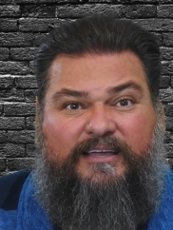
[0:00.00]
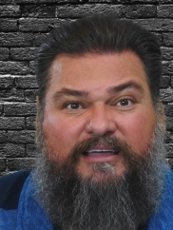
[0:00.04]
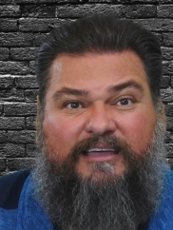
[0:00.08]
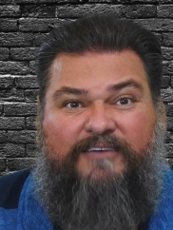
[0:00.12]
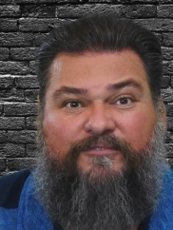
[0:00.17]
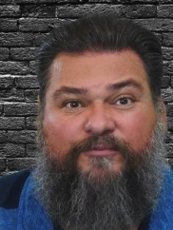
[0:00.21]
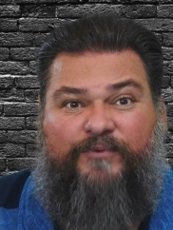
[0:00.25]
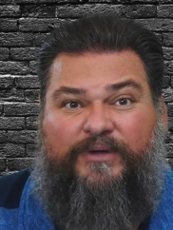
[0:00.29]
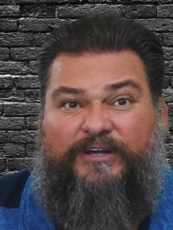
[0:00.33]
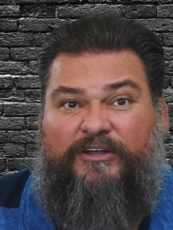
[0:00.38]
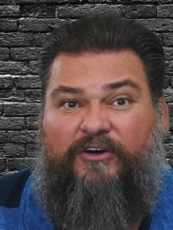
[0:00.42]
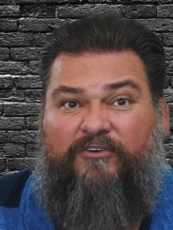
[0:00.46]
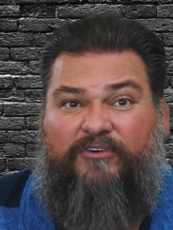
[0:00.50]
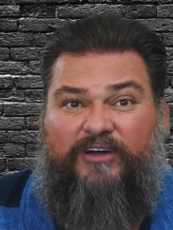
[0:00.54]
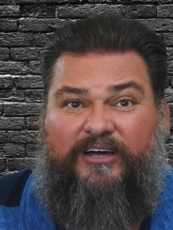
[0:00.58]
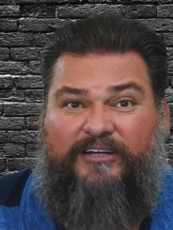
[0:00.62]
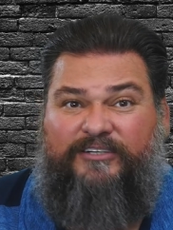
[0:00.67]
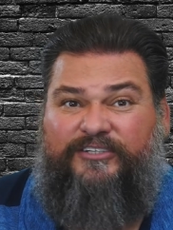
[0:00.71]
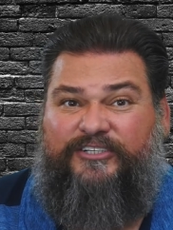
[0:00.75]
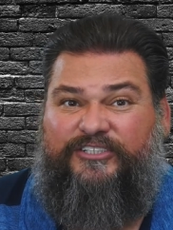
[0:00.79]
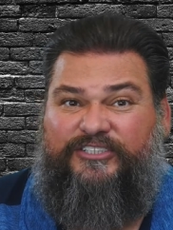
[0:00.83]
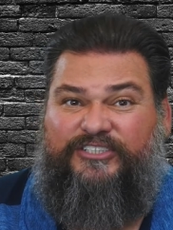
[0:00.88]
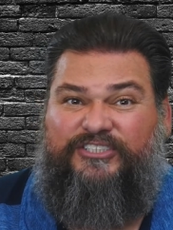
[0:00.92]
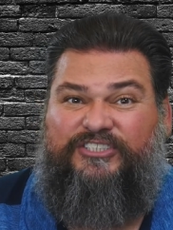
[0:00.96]
if we don't
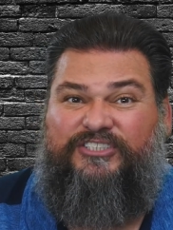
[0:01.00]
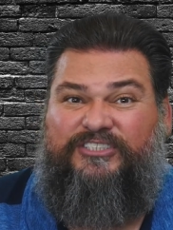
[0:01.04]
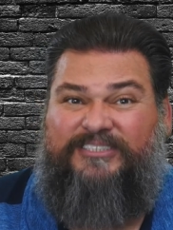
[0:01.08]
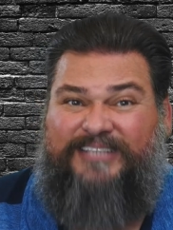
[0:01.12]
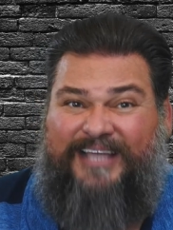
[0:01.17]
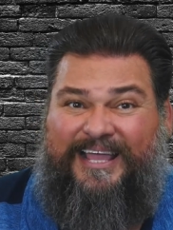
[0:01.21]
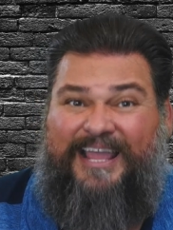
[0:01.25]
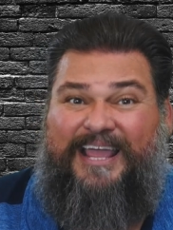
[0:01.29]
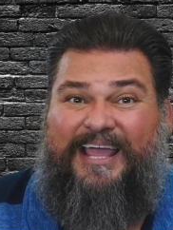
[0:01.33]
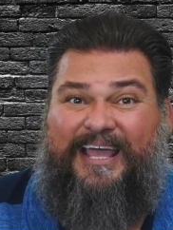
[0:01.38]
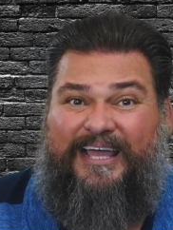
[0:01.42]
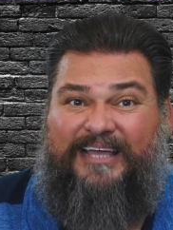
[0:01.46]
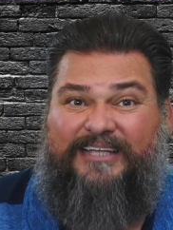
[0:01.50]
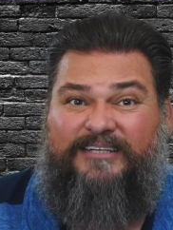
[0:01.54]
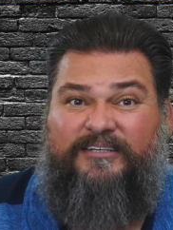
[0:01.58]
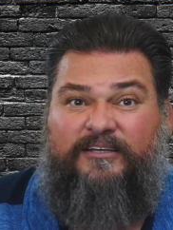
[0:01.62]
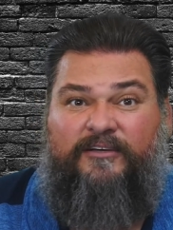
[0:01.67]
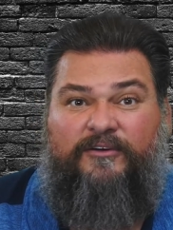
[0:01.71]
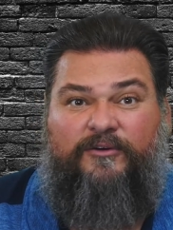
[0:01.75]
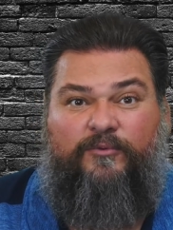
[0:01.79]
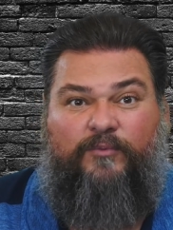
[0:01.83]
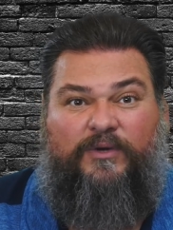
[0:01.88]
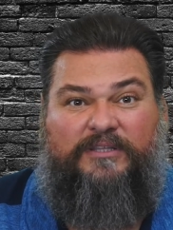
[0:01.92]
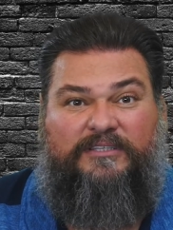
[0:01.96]
understand
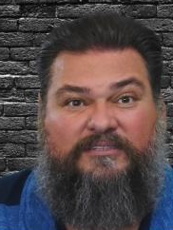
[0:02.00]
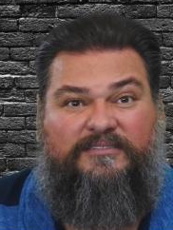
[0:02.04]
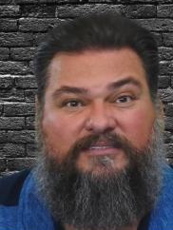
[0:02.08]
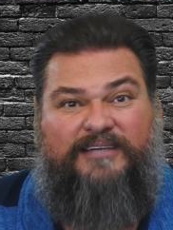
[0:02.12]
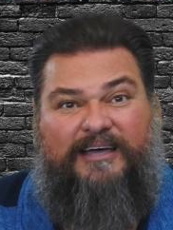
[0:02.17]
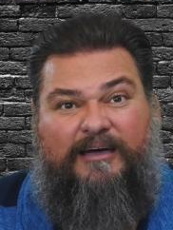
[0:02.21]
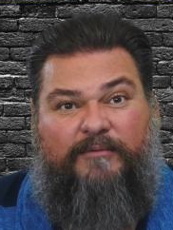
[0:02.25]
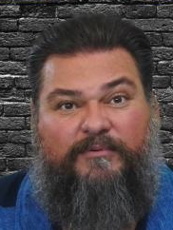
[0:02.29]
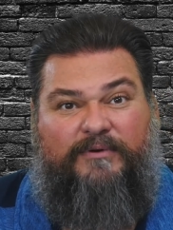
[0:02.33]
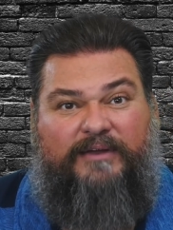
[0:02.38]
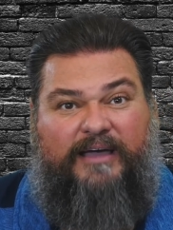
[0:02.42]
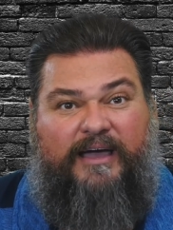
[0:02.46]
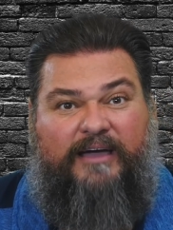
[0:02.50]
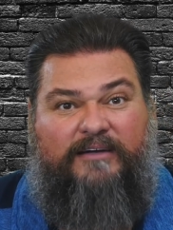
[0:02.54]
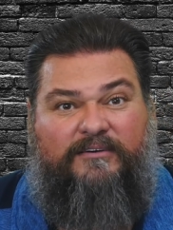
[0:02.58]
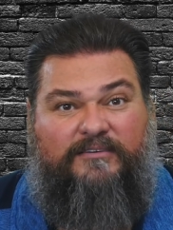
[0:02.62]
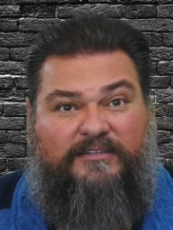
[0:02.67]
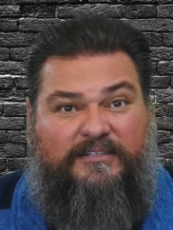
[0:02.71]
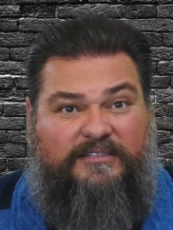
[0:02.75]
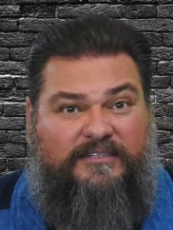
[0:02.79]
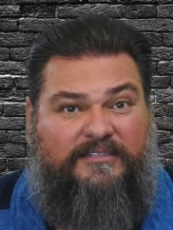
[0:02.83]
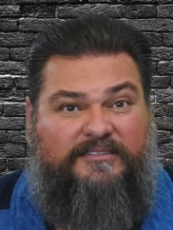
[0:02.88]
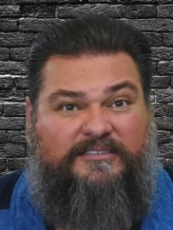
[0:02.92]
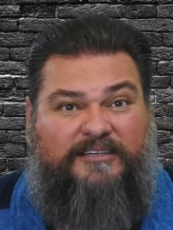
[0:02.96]
what the
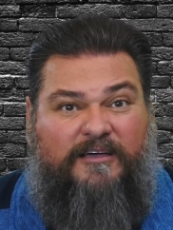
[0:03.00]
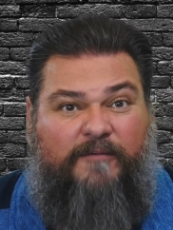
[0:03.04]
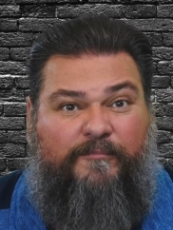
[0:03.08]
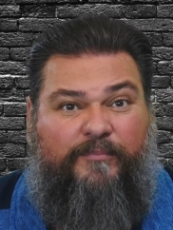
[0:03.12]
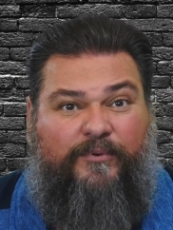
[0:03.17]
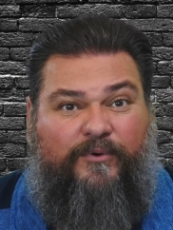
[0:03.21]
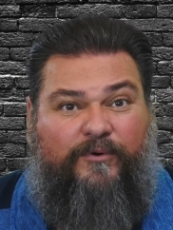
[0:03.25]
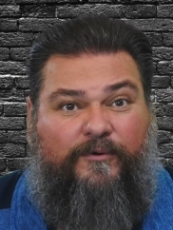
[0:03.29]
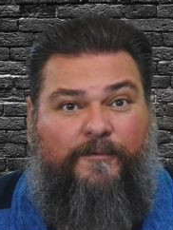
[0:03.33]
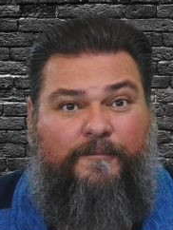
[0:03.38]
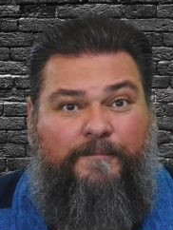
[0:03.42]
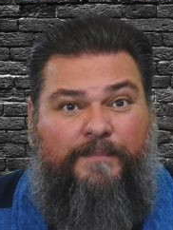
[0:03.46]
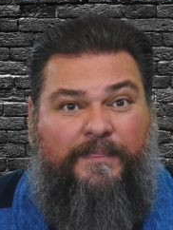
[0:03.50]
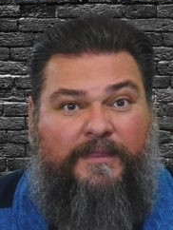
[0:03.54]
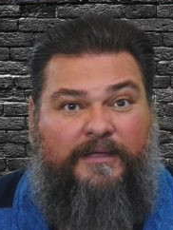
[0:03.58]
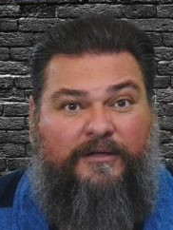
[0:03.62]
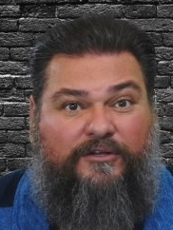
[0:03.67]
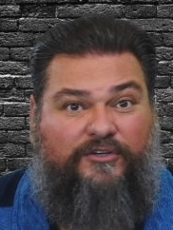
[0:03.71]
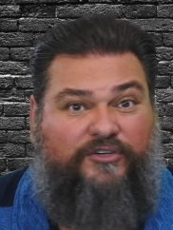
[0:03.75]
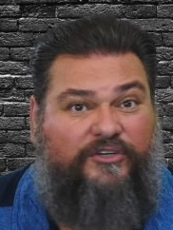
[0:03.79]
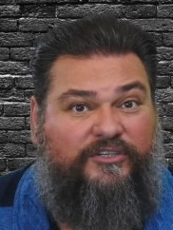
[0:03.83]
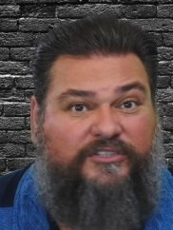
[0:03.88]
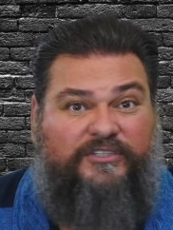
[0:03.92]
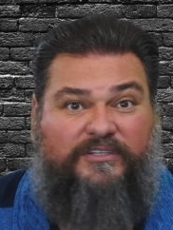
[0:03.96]
tabernacle and the temple
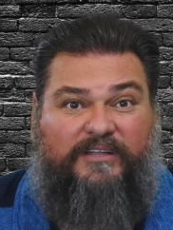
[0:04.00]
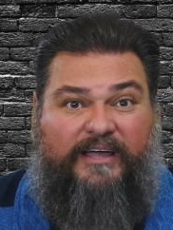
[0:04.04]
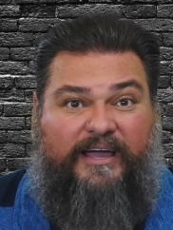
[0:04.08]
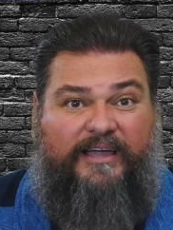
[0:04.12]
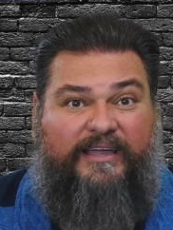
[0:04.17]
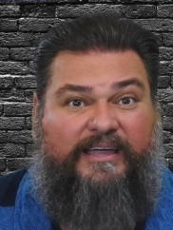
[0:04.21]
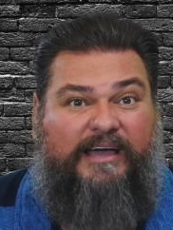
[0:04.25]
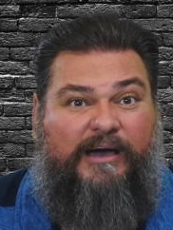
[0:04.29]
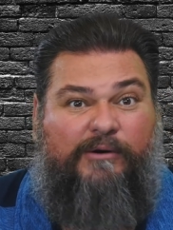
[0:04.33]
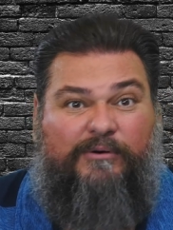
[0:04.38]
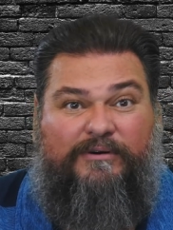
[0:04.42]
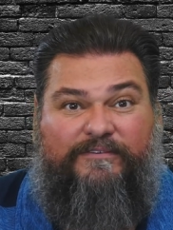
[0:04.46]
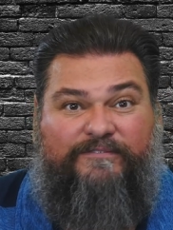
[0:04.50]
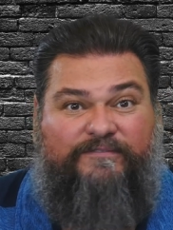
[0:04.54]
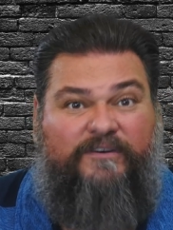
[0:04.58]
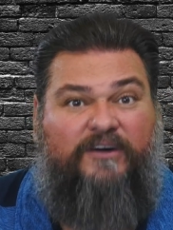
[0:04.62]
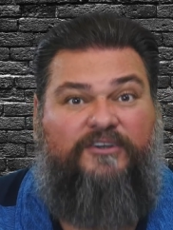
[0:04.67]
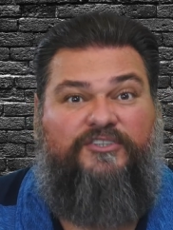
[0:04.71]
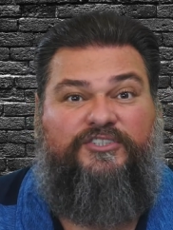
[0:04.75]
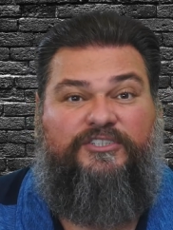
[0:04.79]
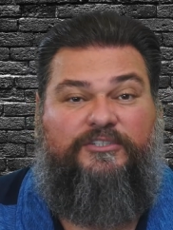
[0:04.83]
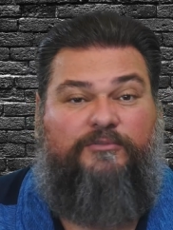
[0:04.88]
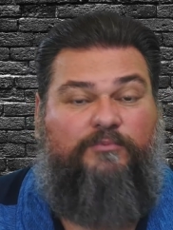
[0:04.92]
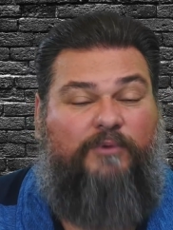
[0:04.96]
looked like, how it
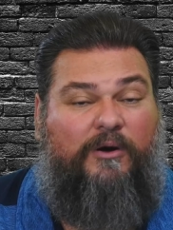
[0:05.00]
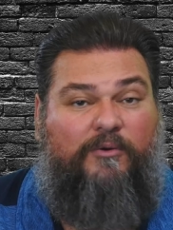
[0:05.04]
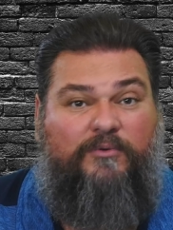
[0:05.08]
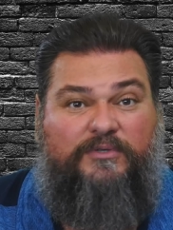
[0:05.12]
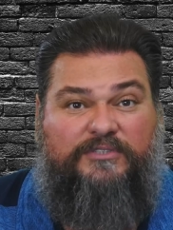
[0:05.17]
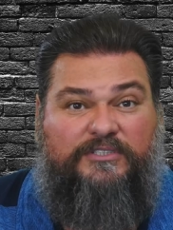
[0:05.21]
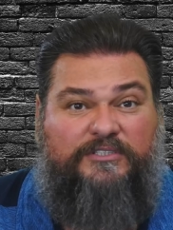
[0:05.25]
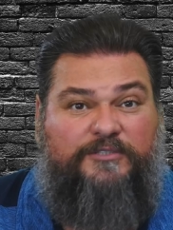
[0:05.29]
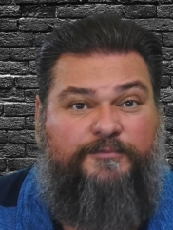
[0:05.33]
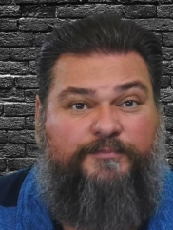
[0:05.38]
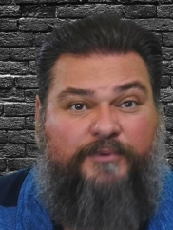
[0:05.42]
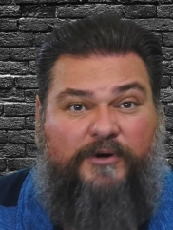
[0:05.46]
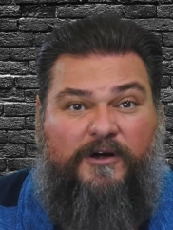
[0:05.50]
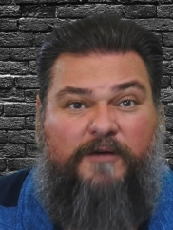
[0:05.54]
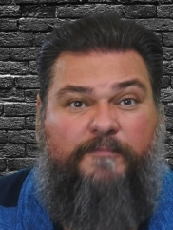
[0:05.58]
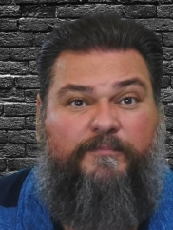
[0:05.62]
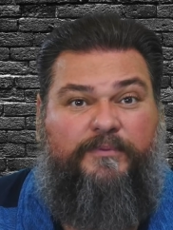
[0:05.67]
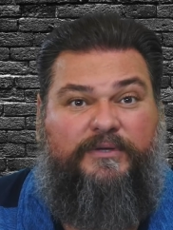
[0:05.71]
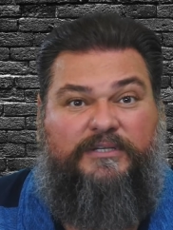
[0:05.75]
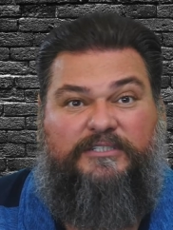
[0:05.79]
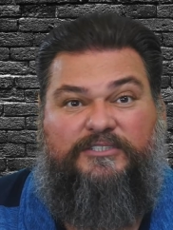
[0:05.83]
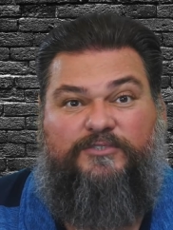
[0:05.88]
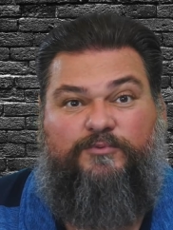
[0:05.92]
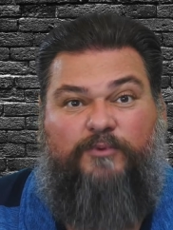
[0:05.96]
functioned, what was its
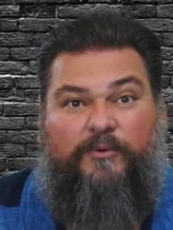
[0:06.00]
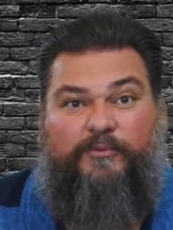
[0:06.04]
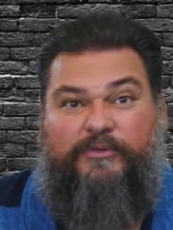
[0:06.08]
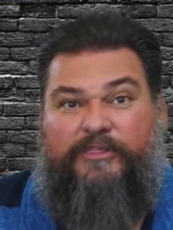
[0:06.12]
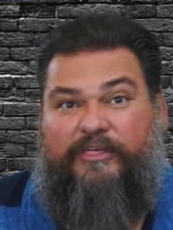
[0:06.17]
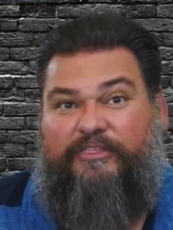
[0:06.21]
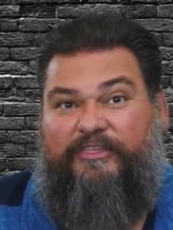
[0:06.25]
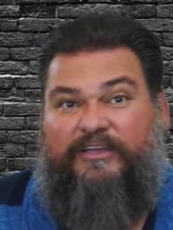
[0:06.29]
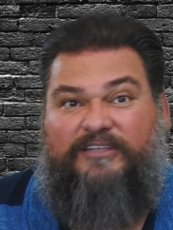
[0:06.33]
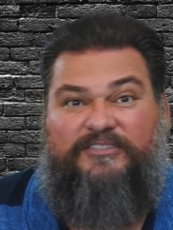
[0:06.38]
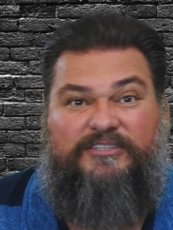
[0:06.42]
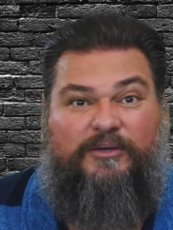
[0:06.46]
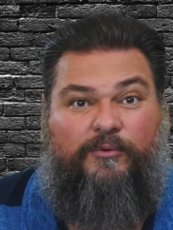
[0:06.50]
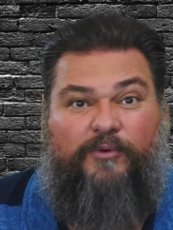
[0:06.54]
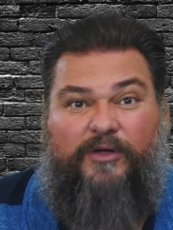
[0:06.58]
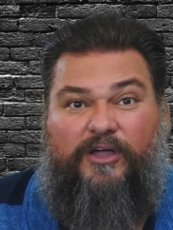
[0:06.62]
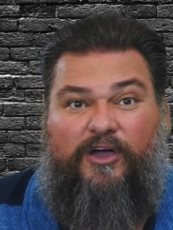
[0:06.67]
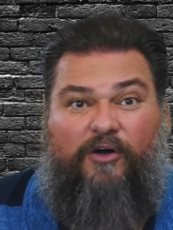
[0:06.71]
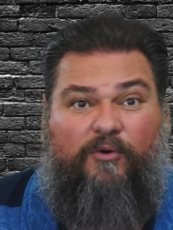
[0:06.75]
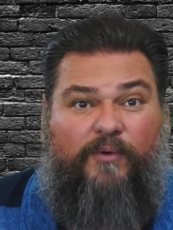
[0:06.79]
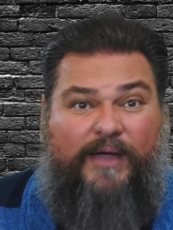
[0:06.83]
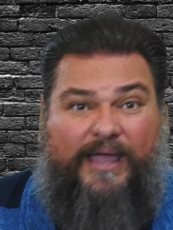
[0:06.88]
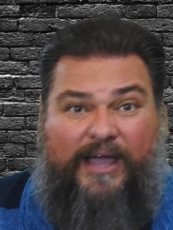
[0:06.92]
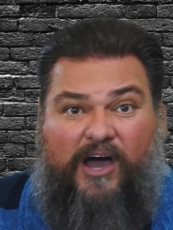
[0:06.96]
purpose, what were the things that were
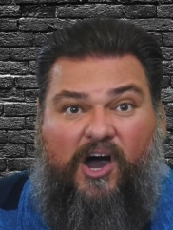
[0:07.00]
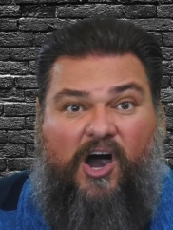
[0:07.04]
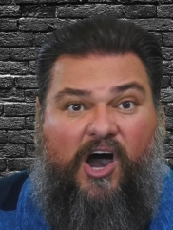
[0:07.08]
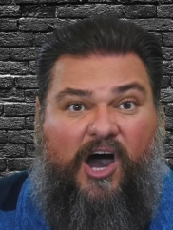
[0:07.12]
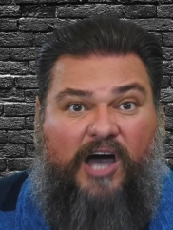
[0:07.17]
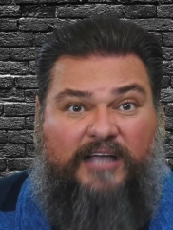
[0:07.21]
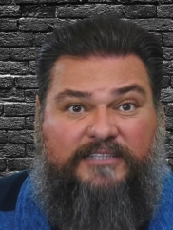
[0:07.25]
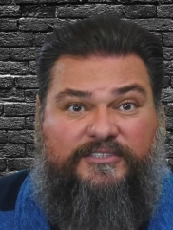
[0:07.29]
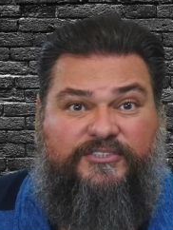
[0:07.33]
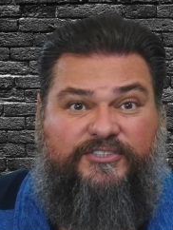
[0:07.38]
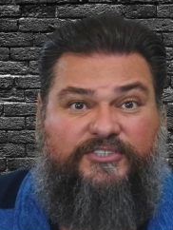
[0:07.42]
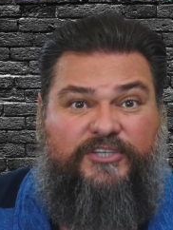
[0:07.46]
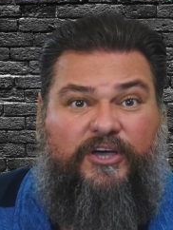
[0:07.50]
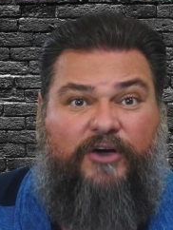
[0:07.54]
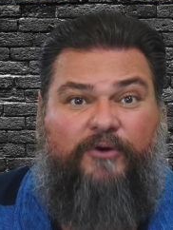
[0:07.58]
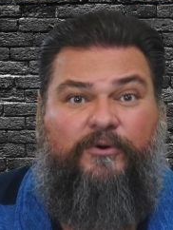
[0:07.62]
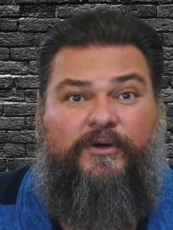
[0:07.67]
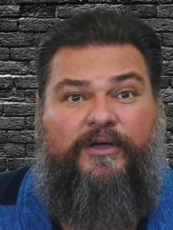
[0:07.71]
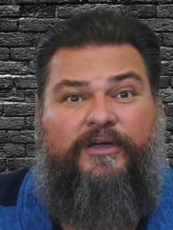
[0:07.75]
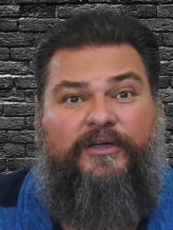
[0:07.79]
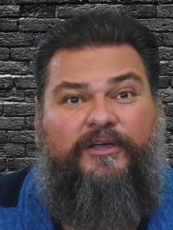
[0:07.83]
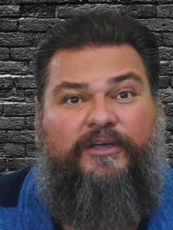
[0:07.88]
going on. So